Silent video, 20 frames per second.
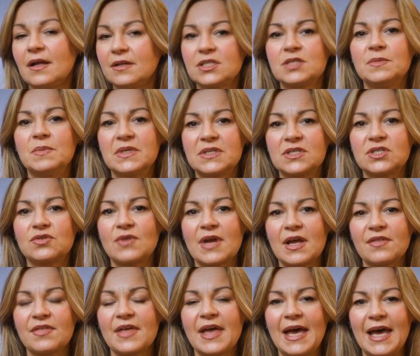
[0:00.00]
Ultimate
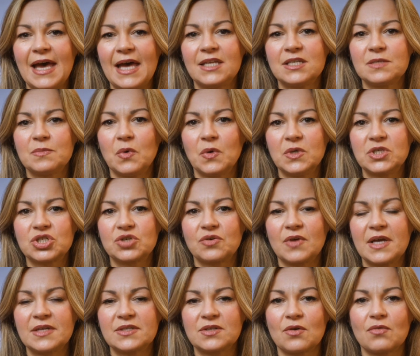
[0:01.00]
Strength Hand
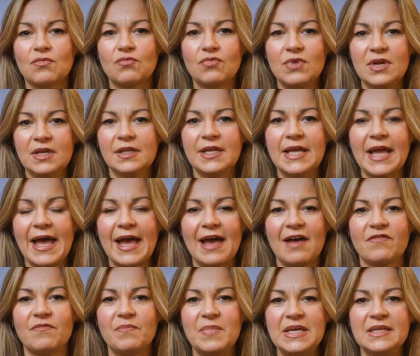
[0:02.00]
Moisturiser really
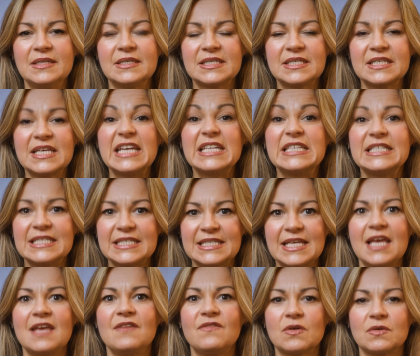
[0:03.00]
have been skin
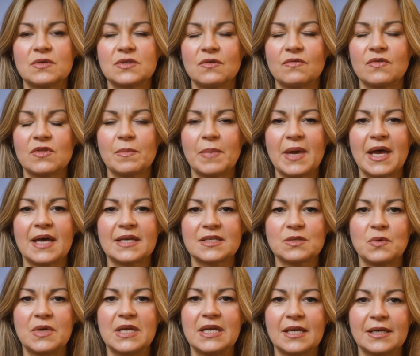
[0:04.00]
saviours over the past
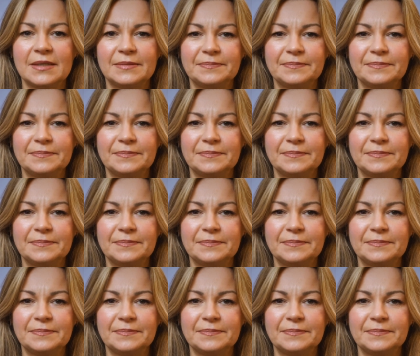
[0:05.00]
week.